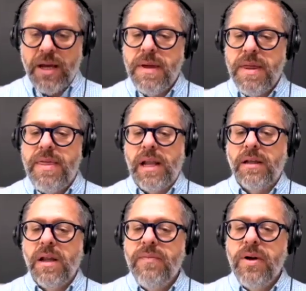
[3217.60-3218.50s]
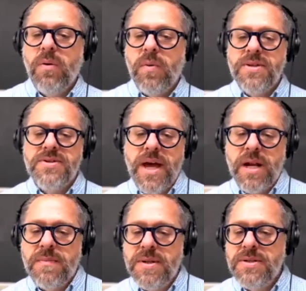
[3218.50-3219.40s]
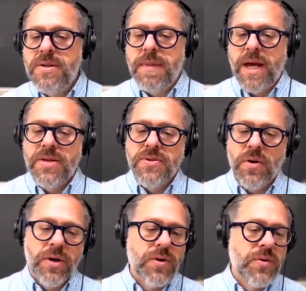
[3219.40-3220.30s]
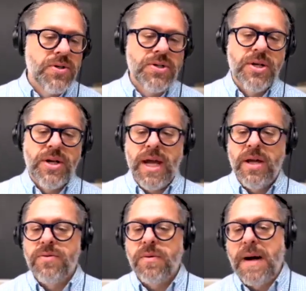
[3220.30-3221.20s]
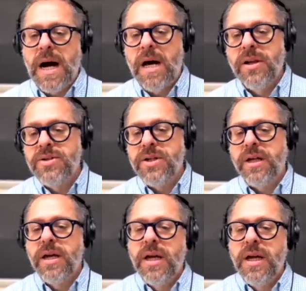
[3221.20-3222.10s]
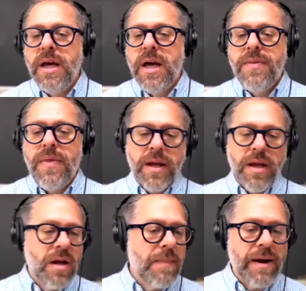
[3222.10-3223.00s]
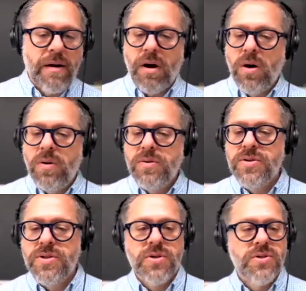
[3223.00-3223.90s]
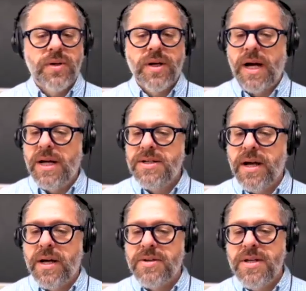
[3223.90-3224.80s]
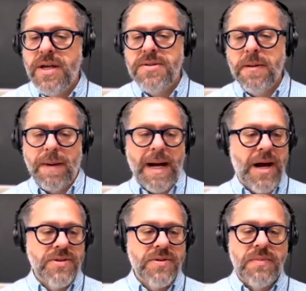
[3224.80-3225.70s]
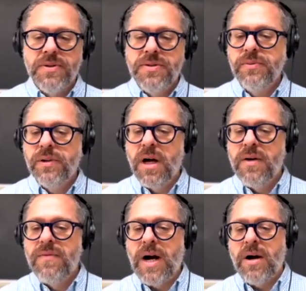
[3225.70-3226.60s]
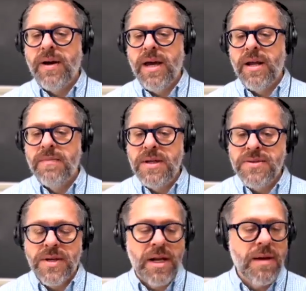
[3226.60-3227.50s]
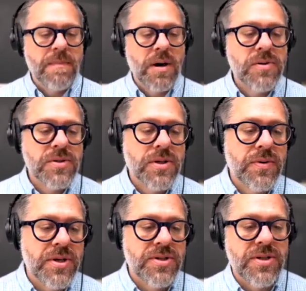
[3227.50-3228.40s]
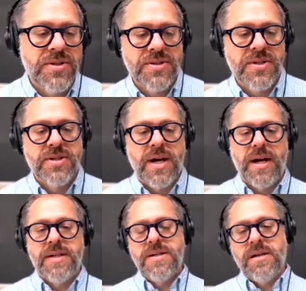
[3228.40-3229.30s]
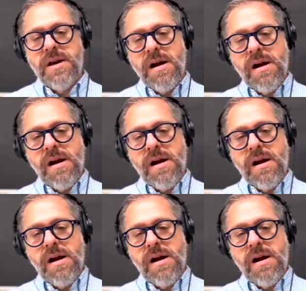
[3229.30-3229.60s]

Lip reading: that loving one's enemies depends on a Christian anthropology? Thinking about our own social context, is it possible to love our enemies in a post-Christian society?